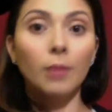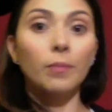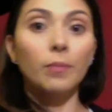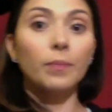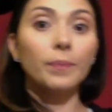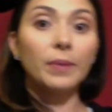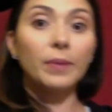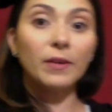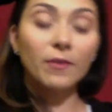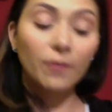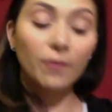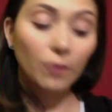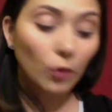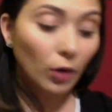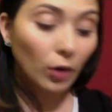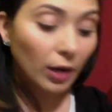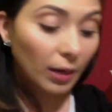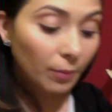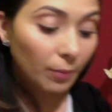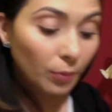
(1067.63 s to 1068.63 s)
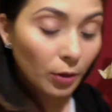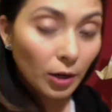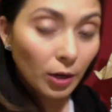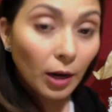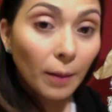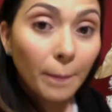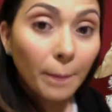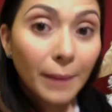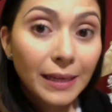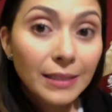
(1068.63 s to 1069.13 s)
Before I put
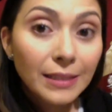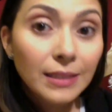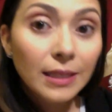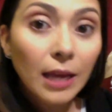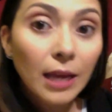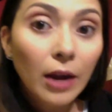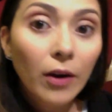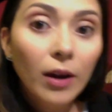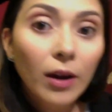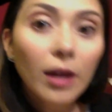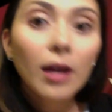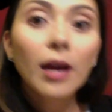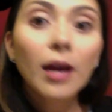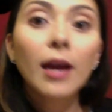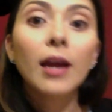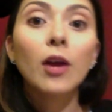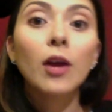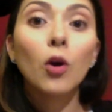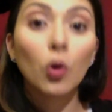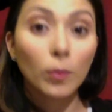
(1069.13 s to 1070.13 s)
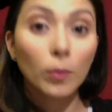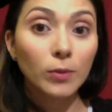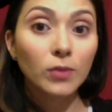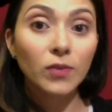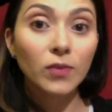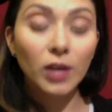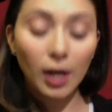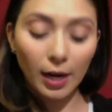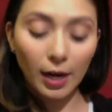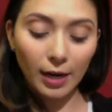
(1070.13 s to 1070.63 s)
on mascara, I almost
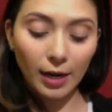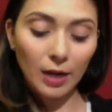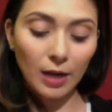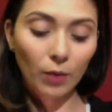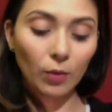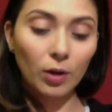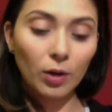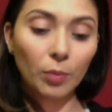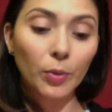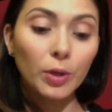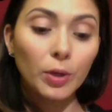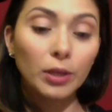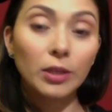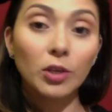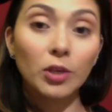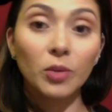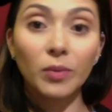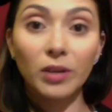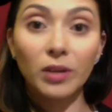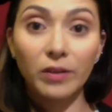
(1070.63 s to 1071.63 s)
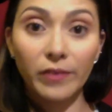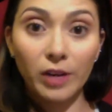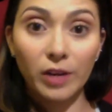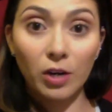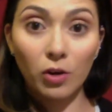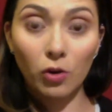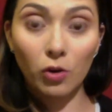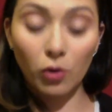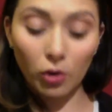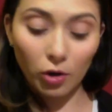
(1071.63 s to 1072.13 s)
forgot, I want to put a little bit of inner
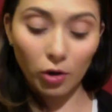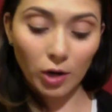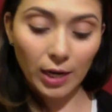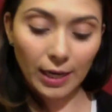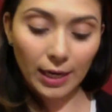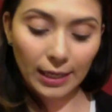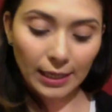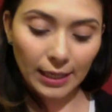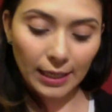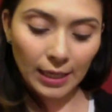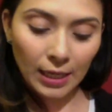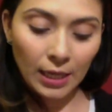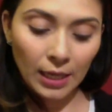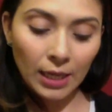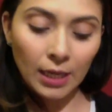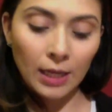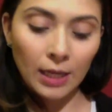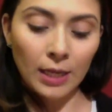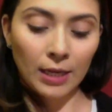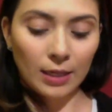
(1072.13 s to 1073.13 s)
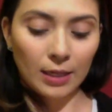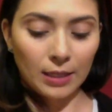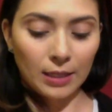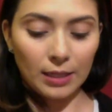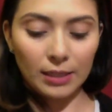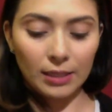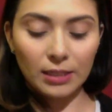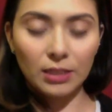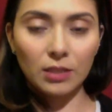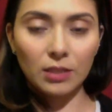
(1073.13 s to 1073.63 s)
corner highlight.
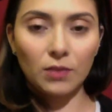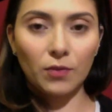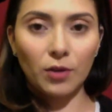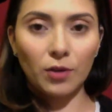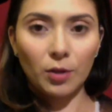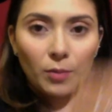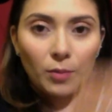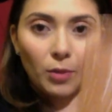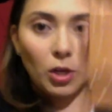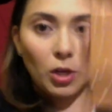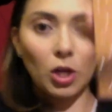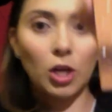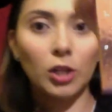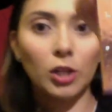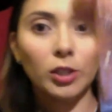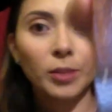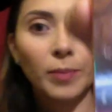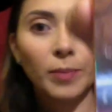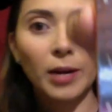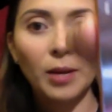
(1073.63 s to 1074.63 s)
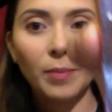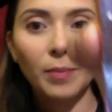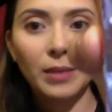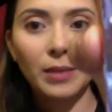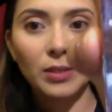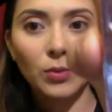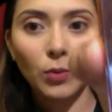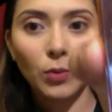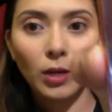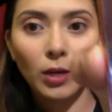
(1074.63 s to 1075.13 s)
This is from ColourPop as
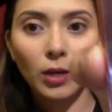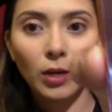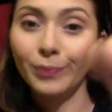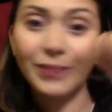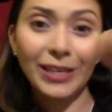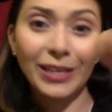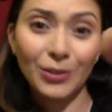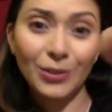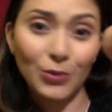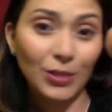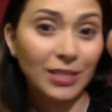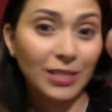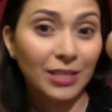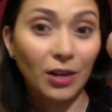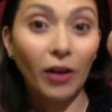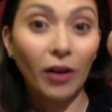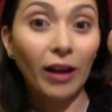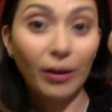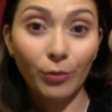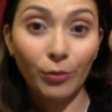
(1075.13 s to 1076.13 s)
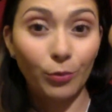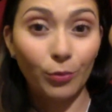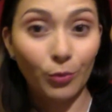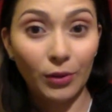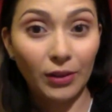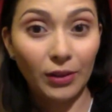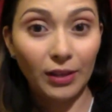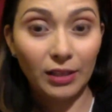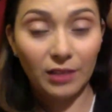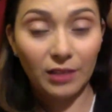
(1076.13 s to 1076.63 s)
well. As you can tell, I
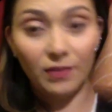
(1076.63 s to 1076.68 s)
really love